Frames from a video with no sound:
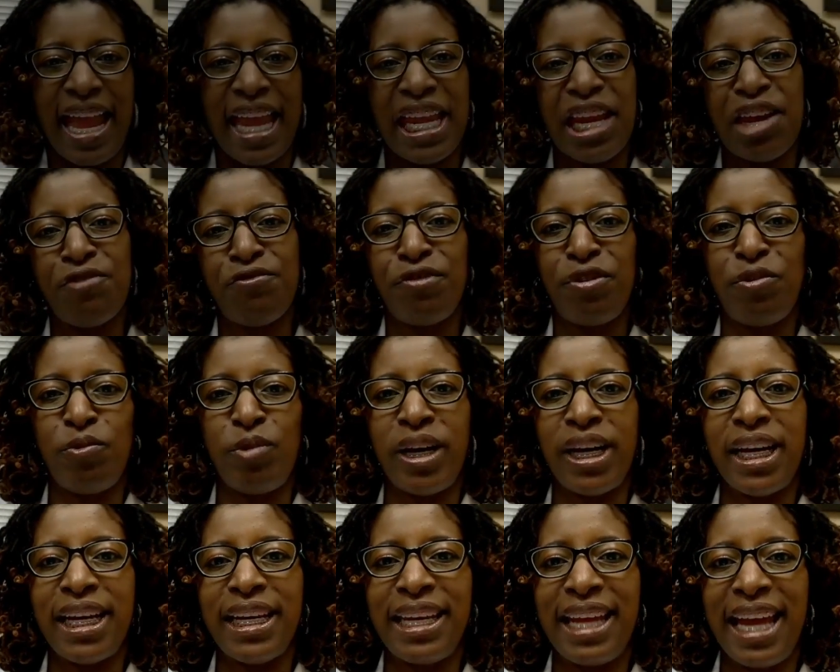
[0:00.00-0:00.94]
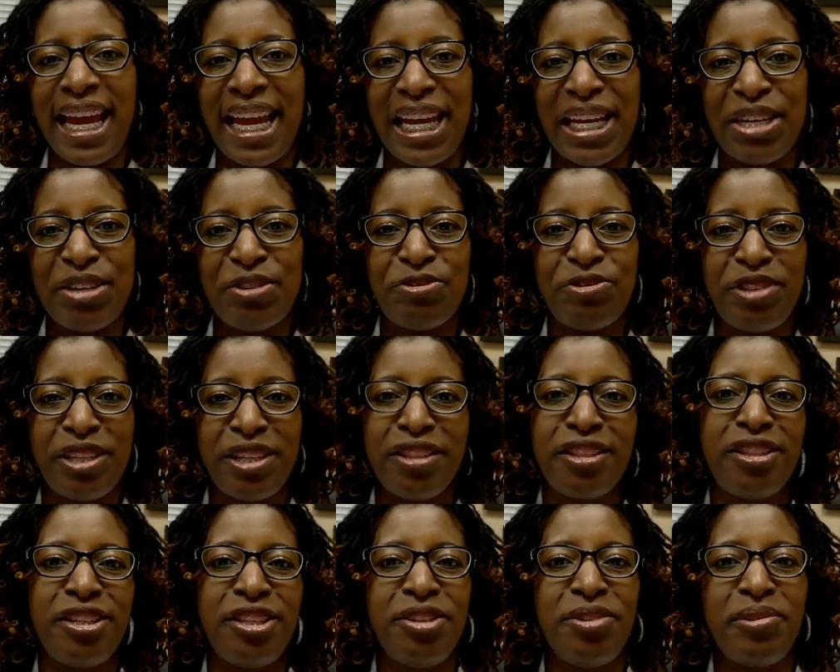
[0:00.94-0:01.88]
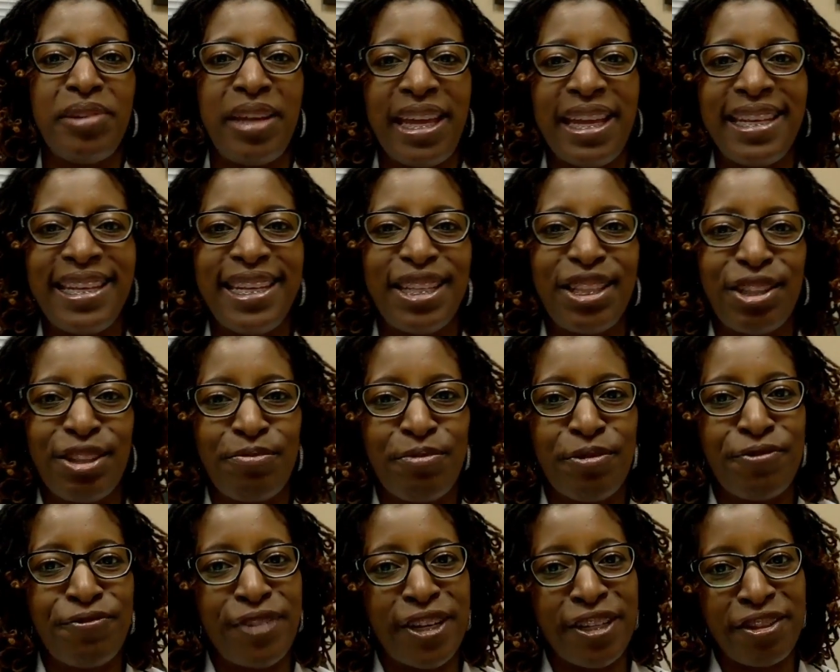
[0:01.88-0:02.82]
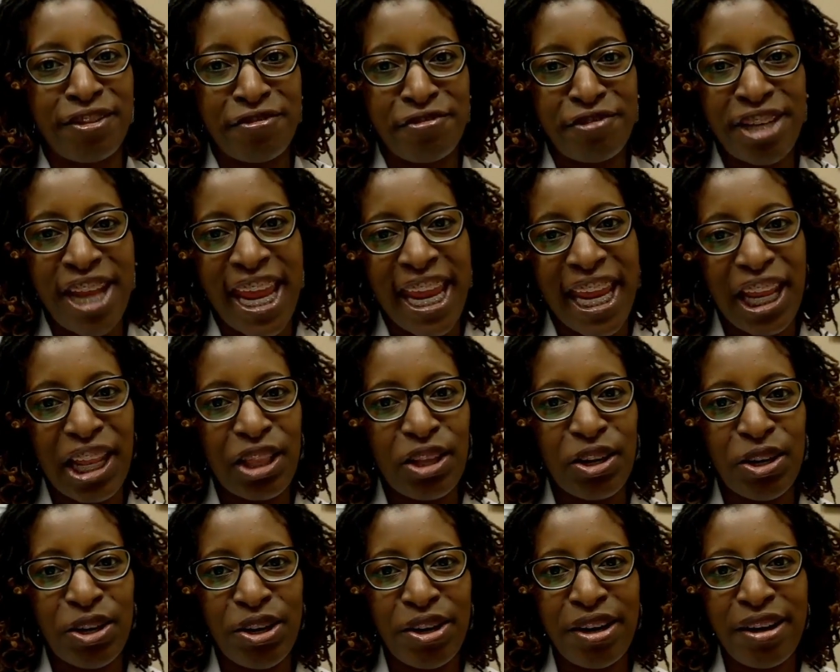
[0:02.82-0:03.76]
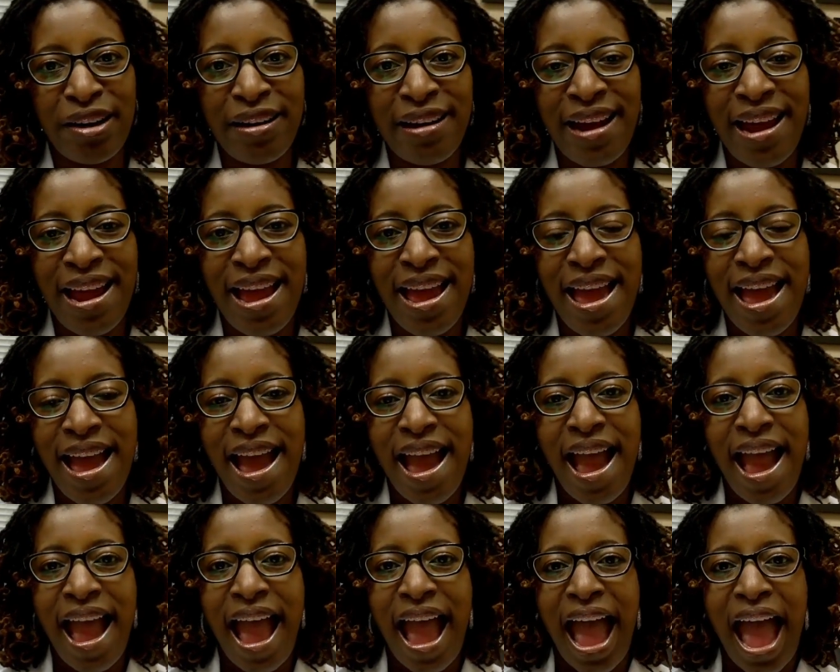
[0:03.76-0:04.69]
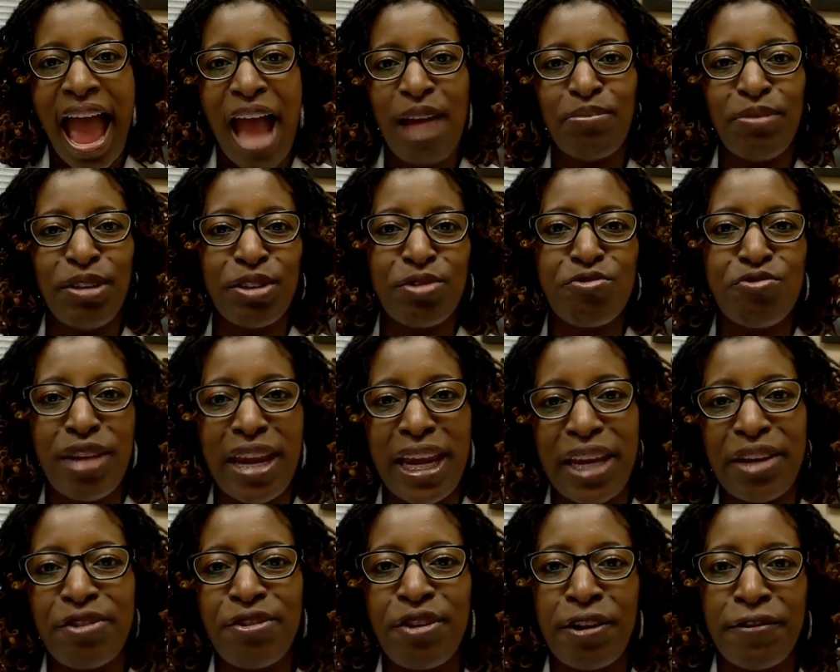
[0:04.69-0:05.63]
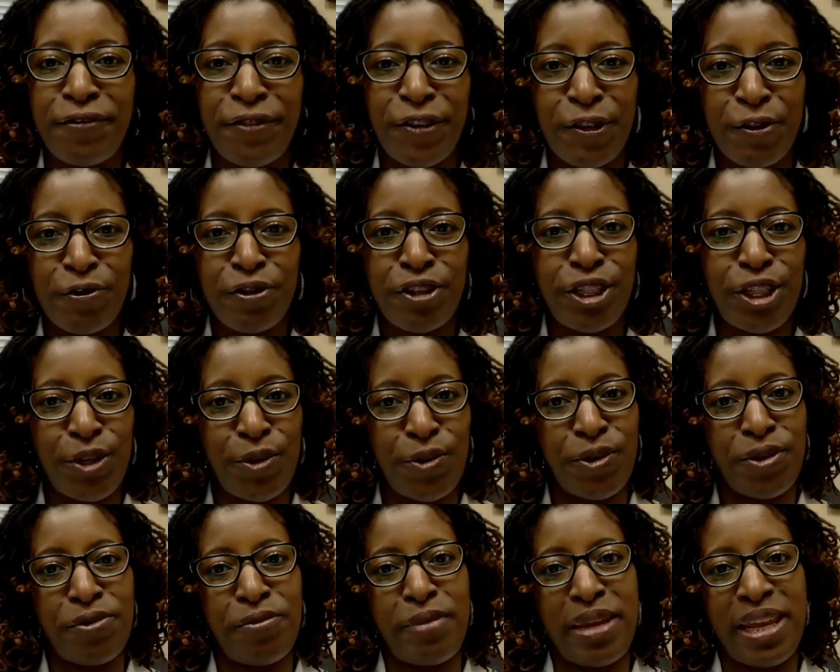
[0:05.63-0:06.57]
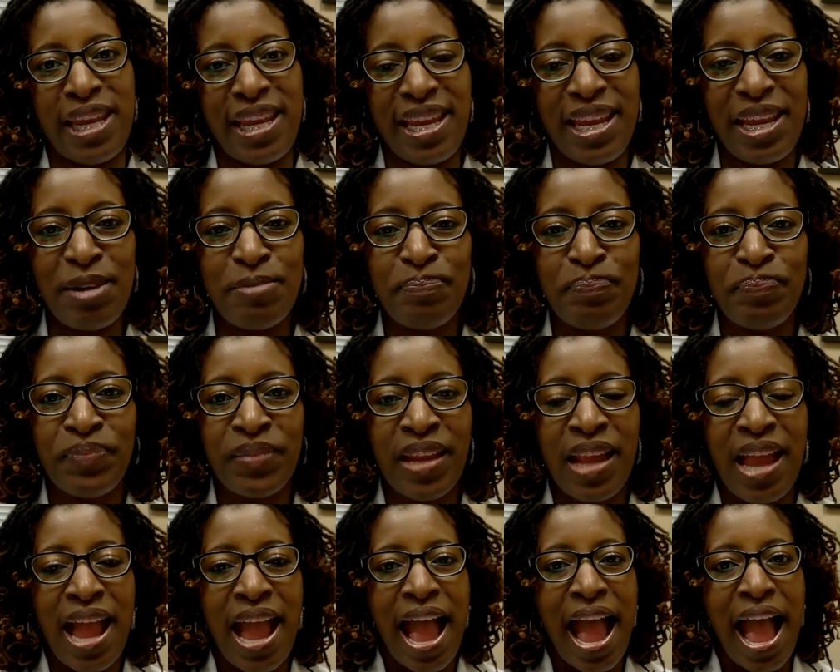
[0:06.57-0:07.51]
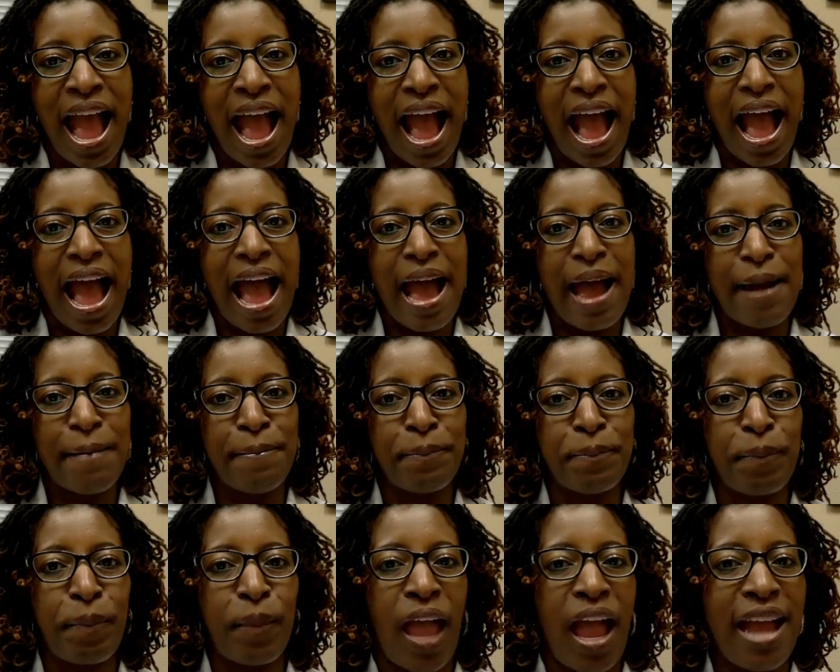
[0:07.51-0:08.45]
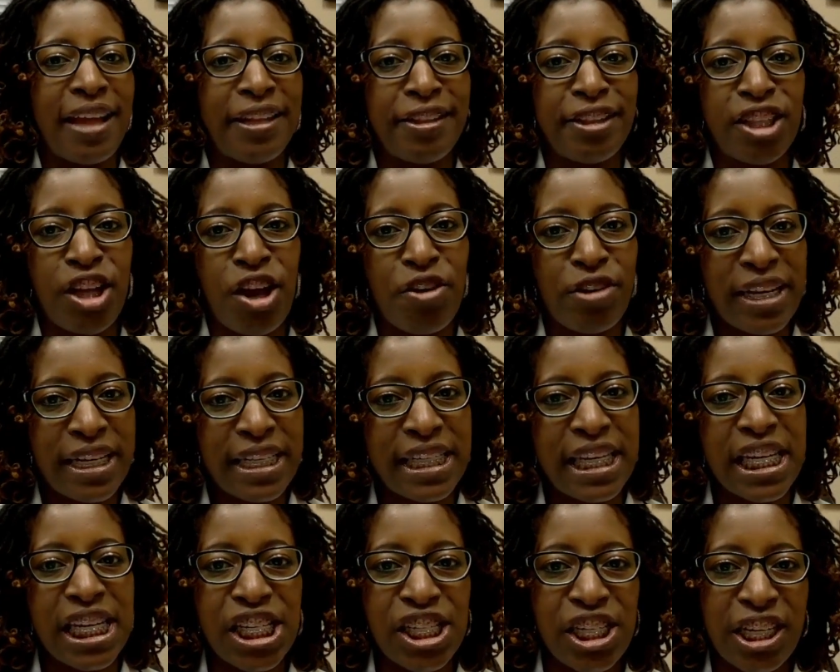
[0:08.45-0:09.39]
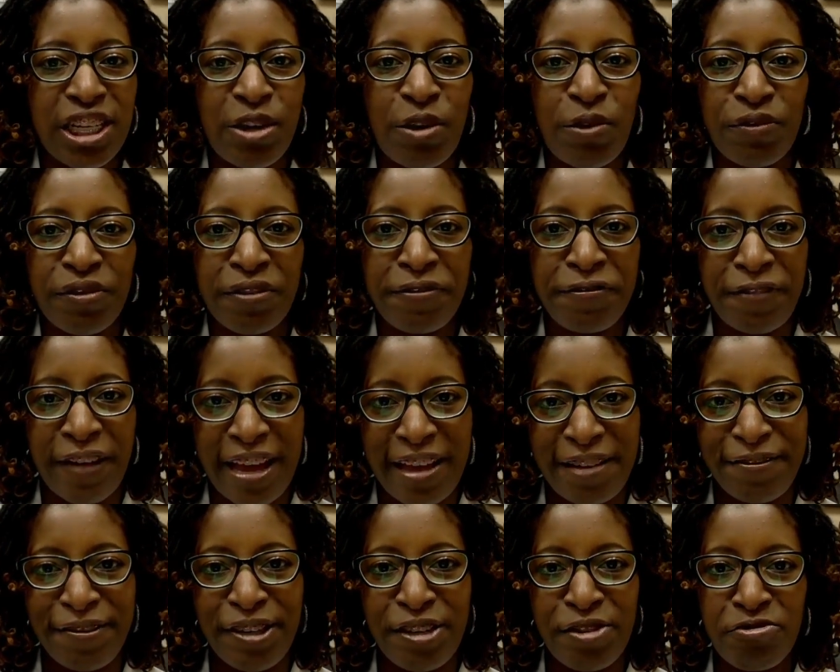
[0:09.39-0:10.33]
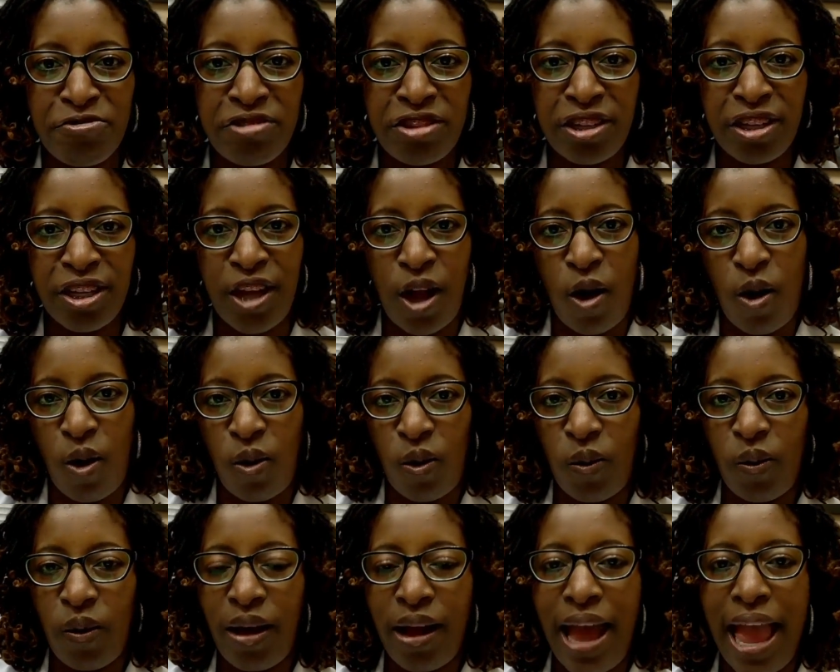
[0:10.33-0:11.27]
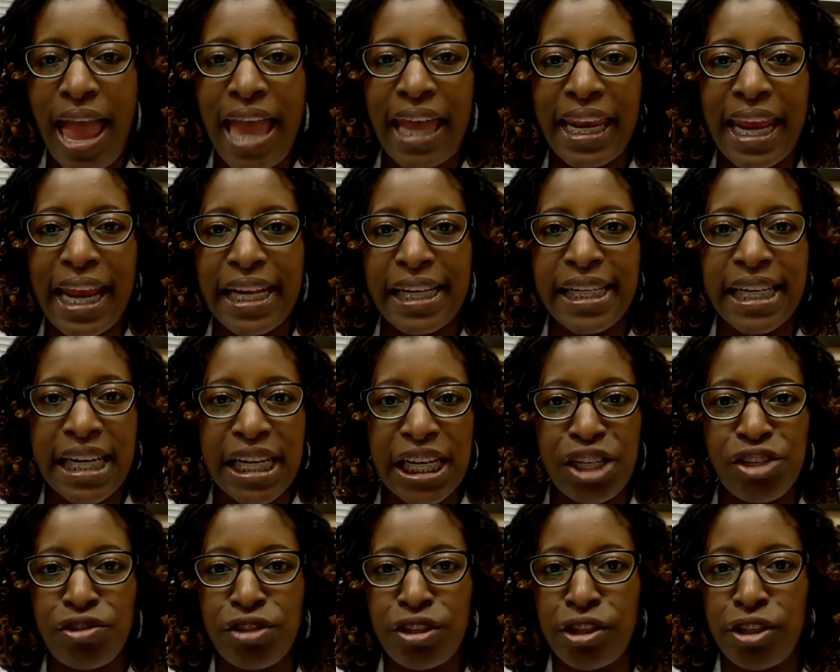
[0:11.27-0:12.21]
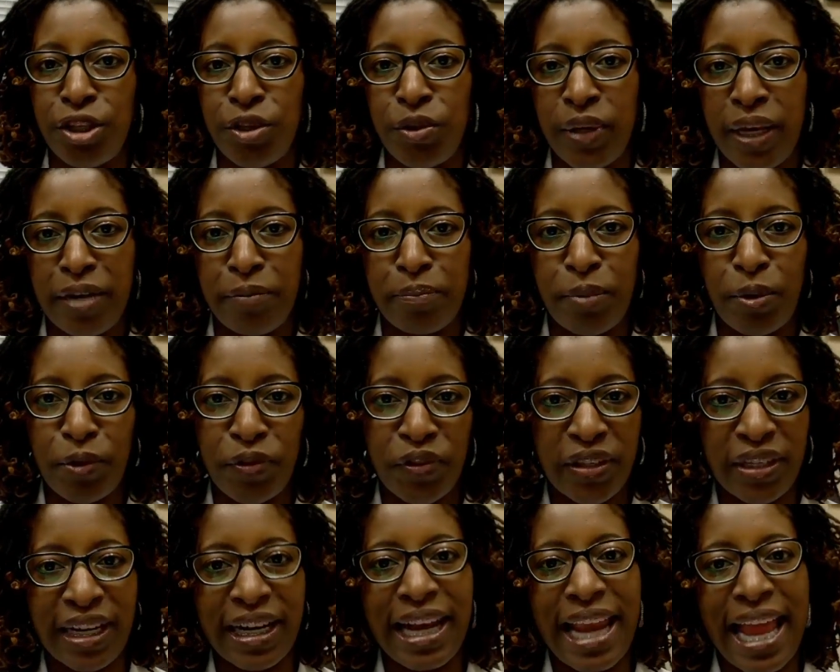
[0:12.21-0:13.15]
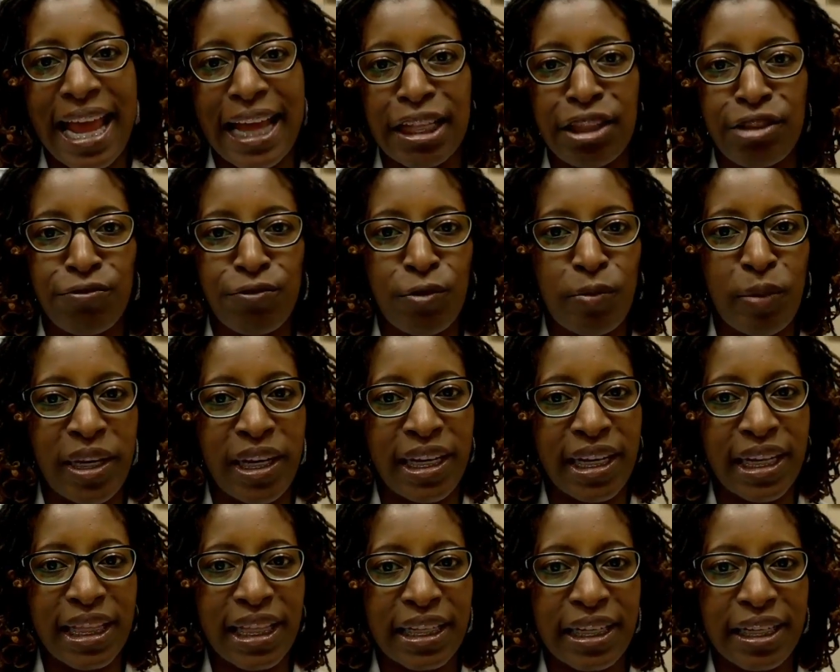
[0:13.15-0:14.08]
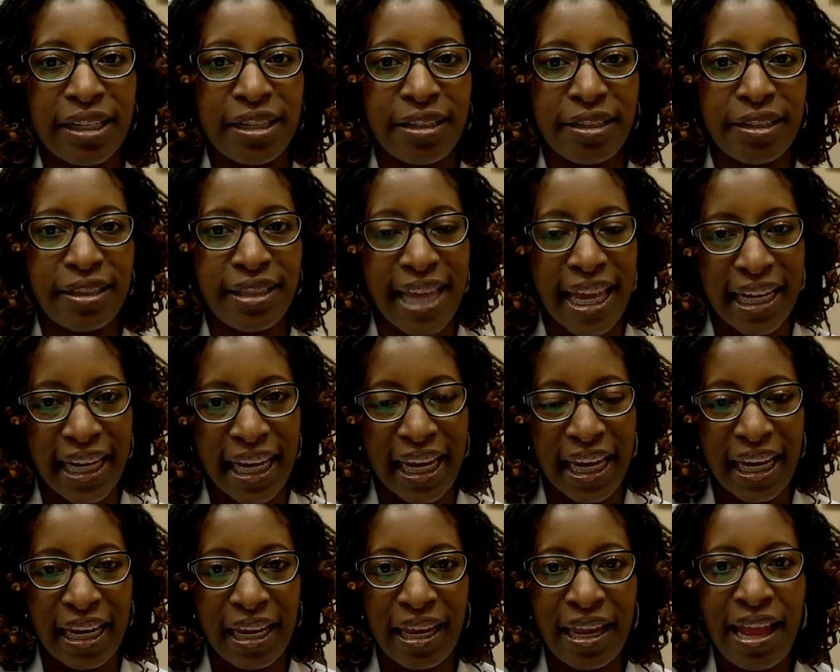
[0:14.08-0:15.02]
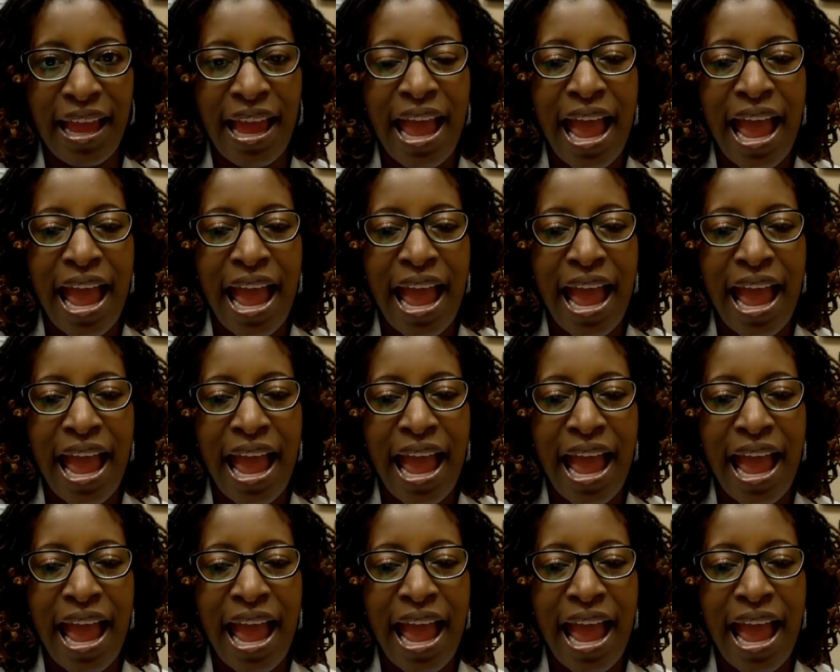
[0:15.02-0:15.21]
Hi everyone. Hi nursing student. This is Professor Taylor. I'm the creator of Nurse Tutor Me. I started teaching over 5 years ago, and I teach students both in the classroom and in the clinical setting.